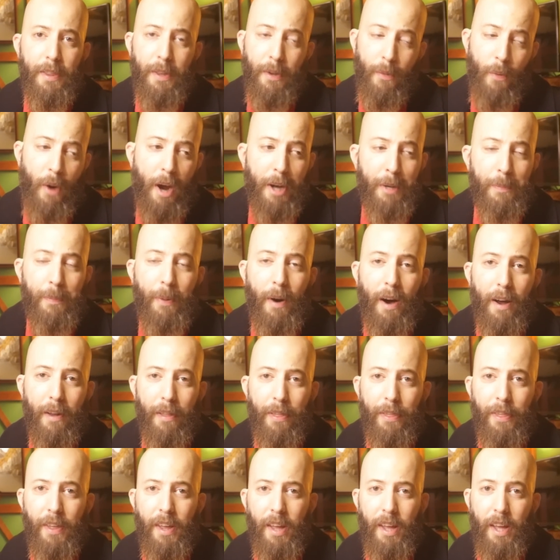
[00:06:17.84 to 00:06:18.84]
right
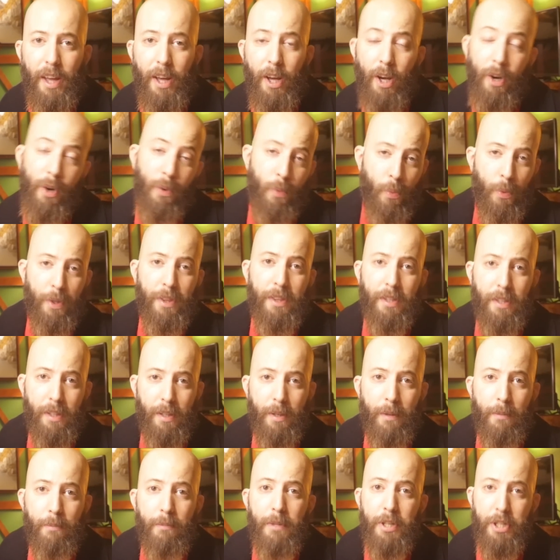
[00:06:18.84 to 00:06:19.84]
path with
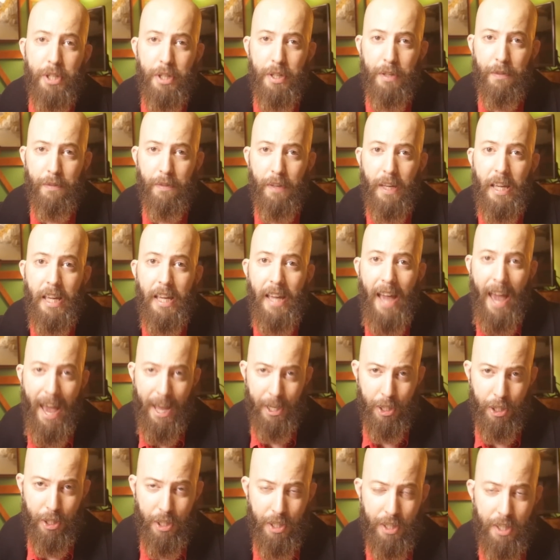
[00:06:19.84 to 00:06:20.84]
the mischief he
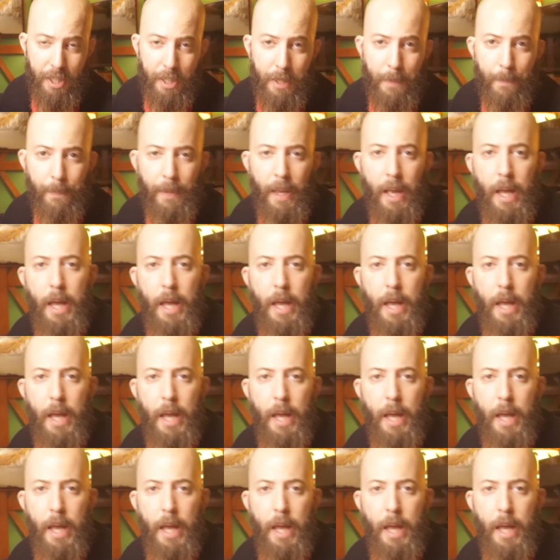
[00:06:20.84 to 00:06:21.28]
hatches.